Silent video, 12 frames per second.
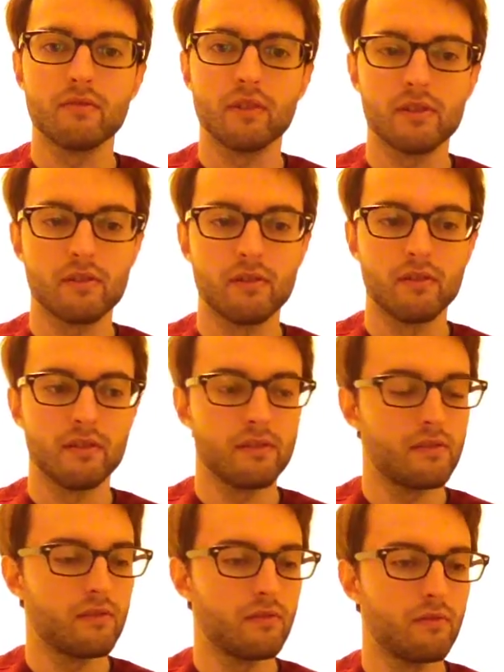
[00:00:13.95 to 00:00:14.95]
First chord,
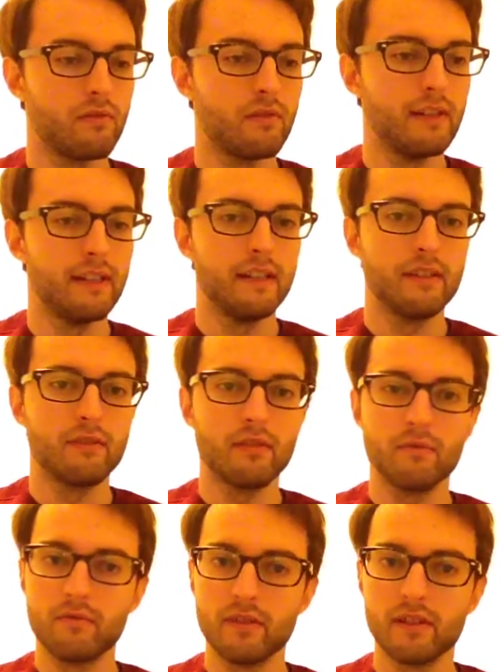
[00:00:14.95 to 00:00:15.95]
so the
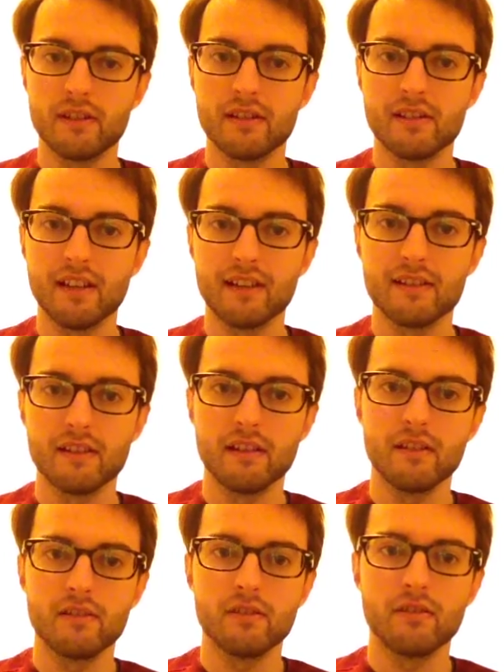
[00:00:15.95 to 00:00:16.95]
rhythm for this is
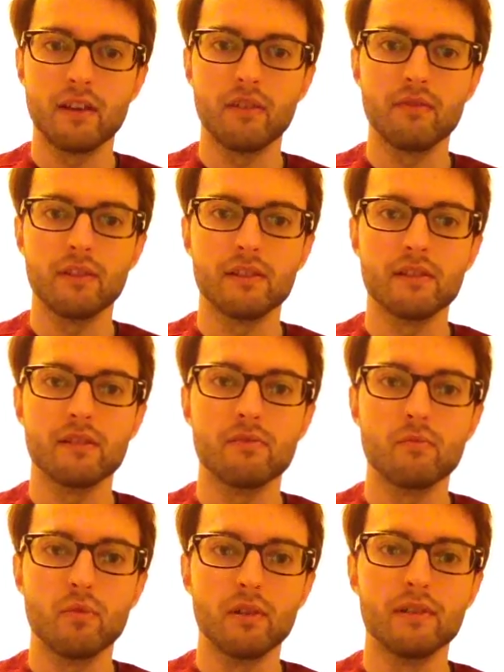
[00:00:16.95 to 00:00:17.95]
6/8, so you count this as
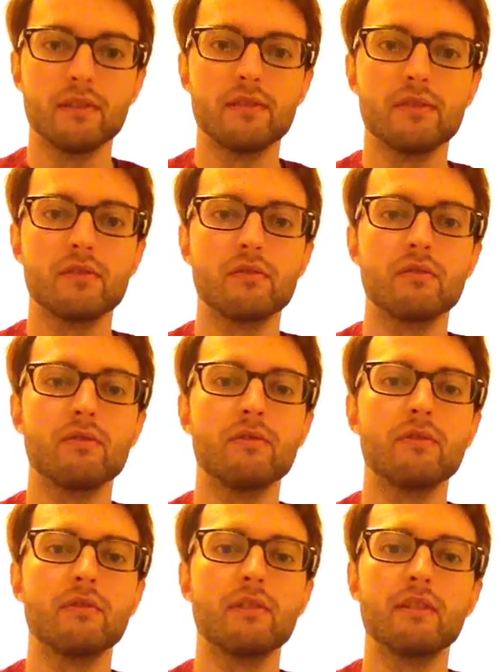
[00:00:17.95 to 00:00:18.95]
1, 2,
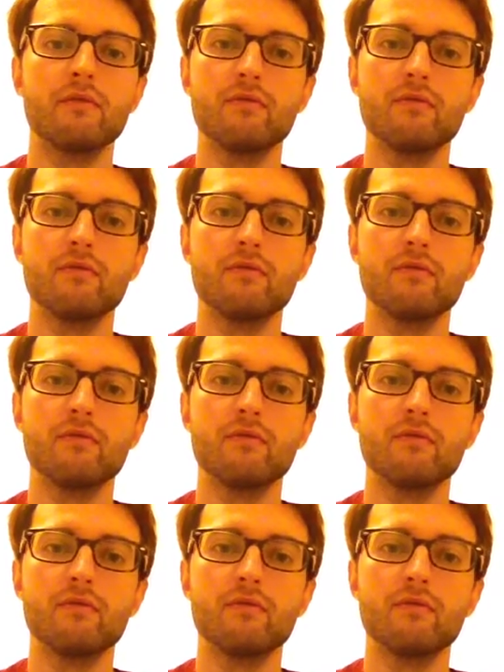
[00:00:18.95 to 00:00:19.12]
3,